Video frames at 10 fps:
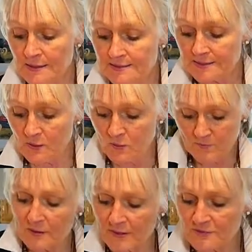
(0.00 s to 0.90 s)
So,
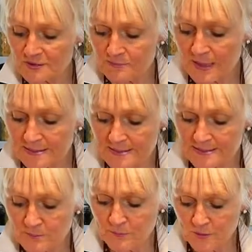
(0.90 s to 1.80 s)
I've just melted
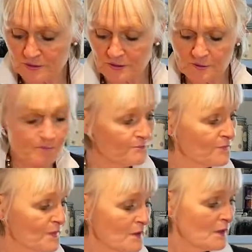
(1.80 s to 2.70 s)
some butter
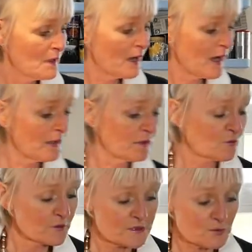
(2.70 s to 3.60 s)
and I'm
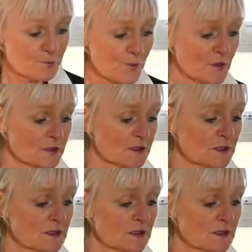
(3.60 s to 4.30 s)
going to put